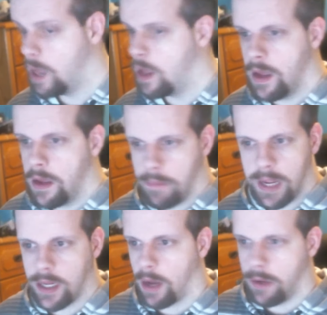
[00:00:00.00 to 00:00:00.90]
me and
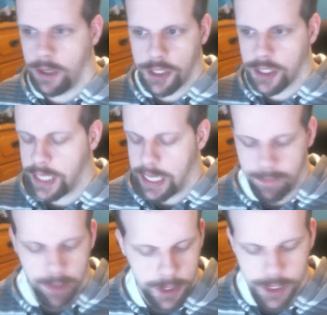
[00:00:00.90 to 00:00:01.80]
Double are just going to keep
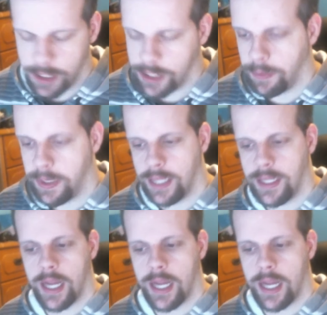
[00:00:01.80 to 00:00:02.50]
pushing until we hit that